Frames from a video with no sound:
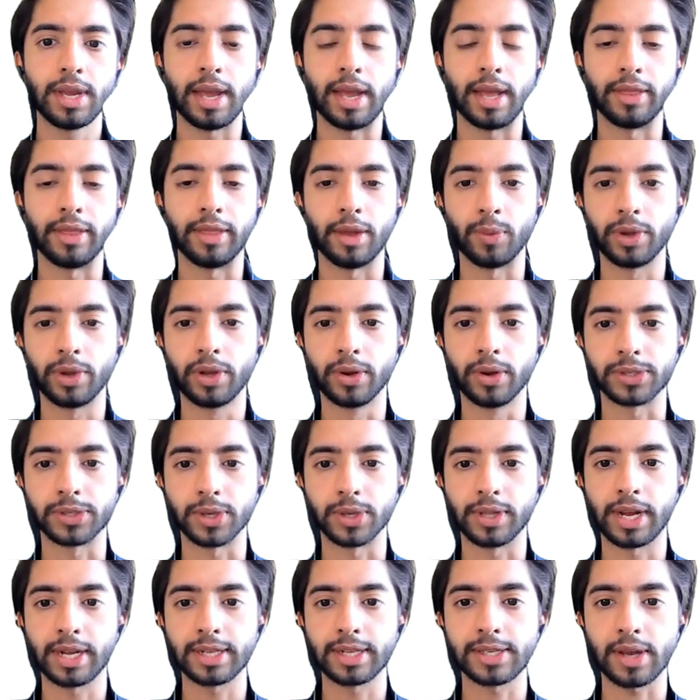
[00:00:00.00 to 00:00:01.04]
And there we go.
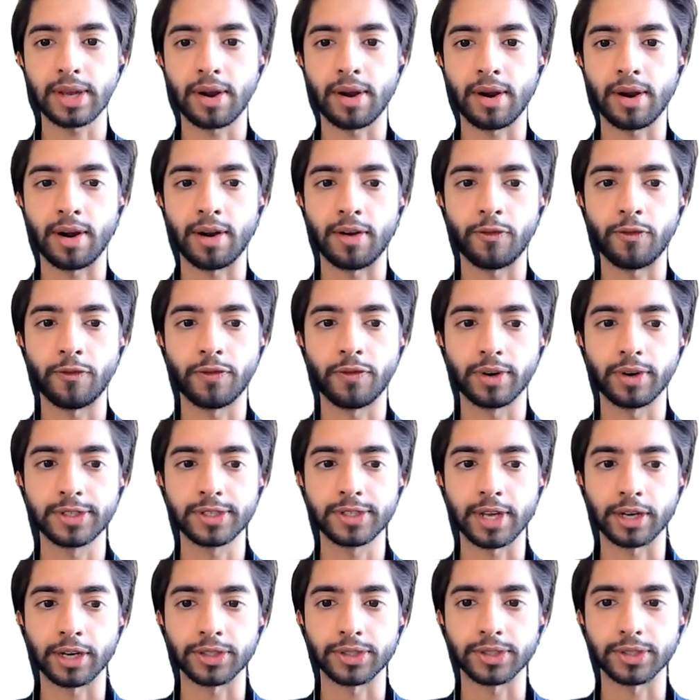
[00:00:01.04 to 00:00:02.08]
So that's our
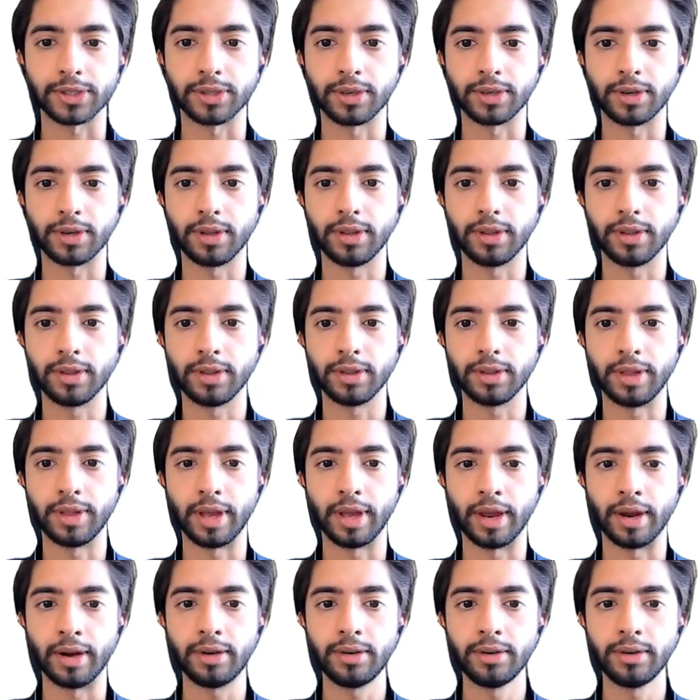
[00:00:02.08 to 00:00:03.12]
first section
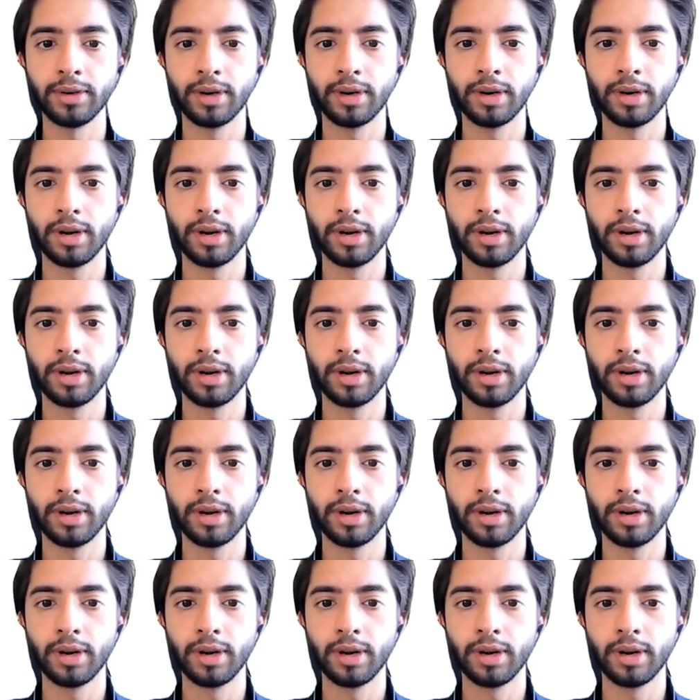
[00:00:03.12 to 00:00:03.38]
there.